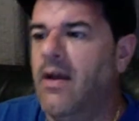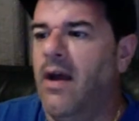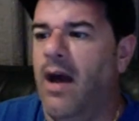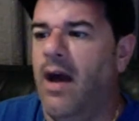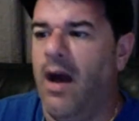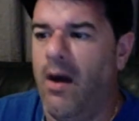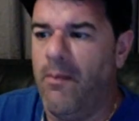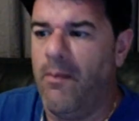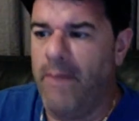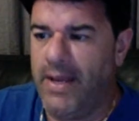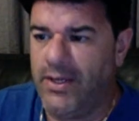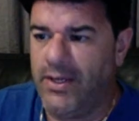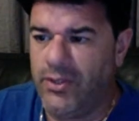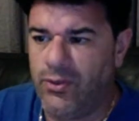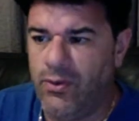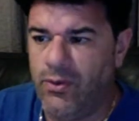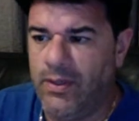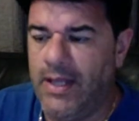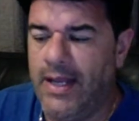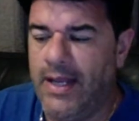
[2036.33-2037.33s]
I'll make
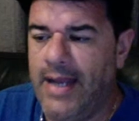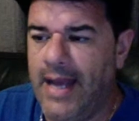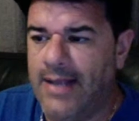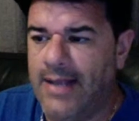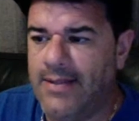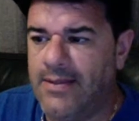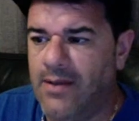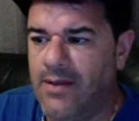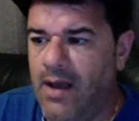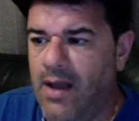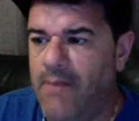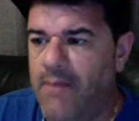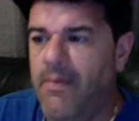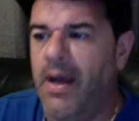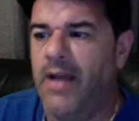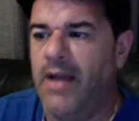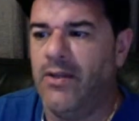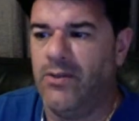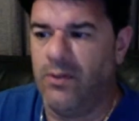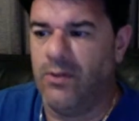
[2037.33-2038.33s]
sure that next time
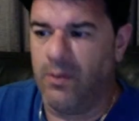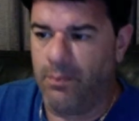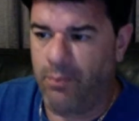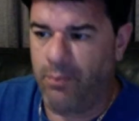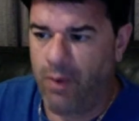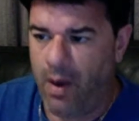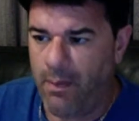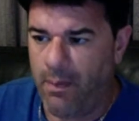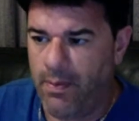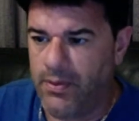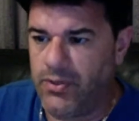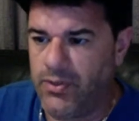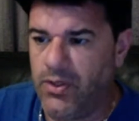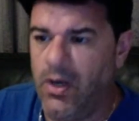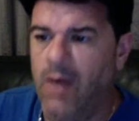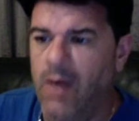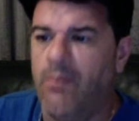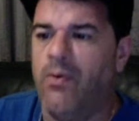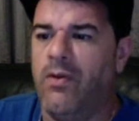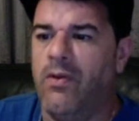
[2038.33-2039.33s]
I do the proper
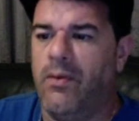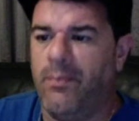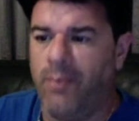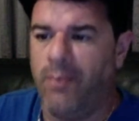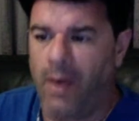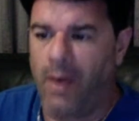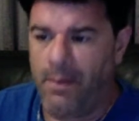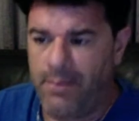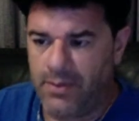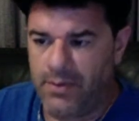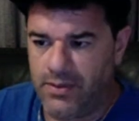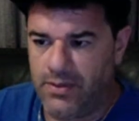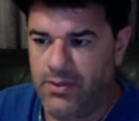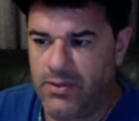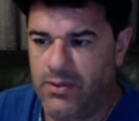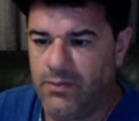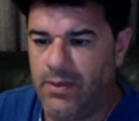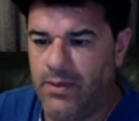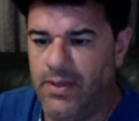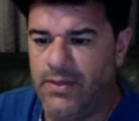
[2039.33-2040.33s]
job or the proper
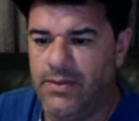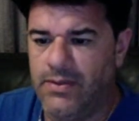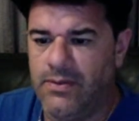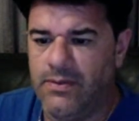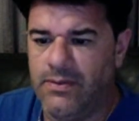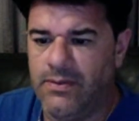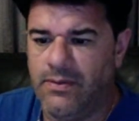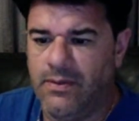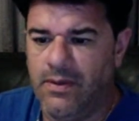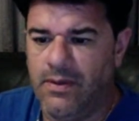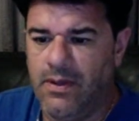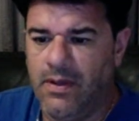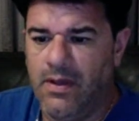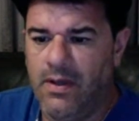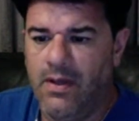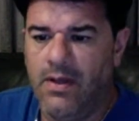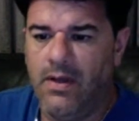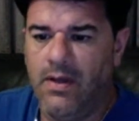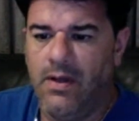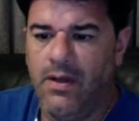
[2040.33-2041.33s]
situation.
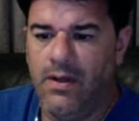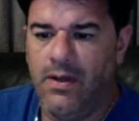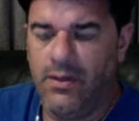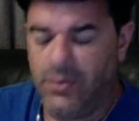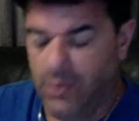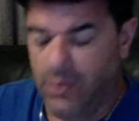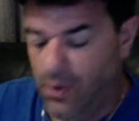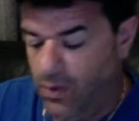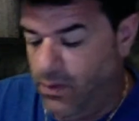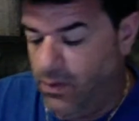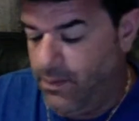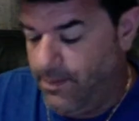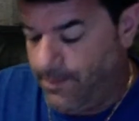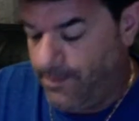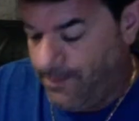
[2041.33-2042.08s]
So